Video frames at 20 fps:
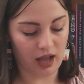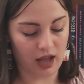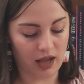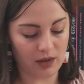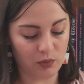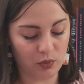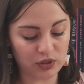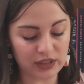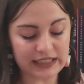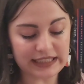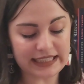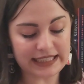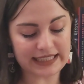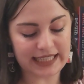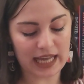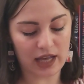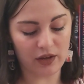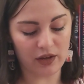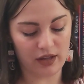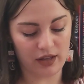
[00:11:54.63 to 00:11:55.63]
I wanted to
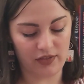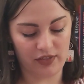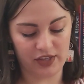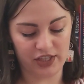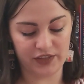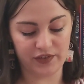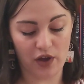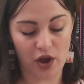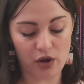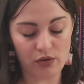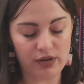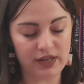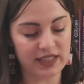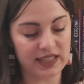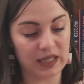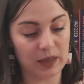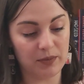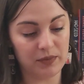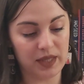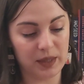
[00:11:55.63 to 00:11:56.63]
tell her that if only
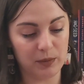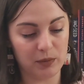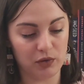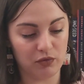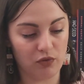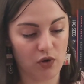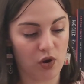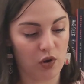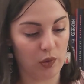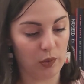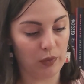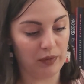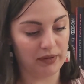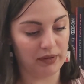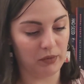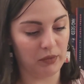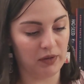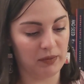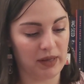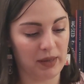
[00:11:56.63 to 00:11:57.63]
something were wrong
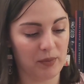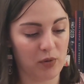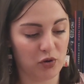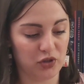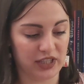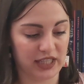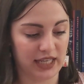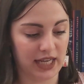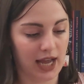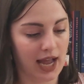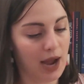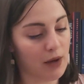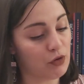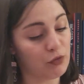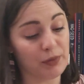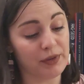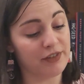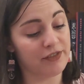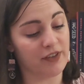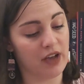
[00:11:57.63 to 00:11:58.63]
with my body, I
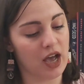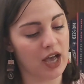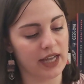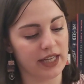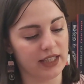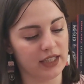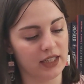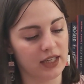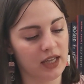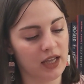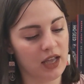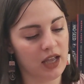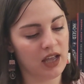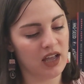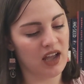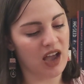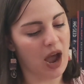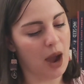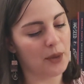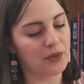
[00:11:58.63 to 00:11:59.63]
would be fine.
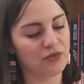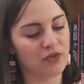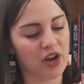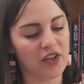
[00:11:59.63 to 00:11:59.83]
I would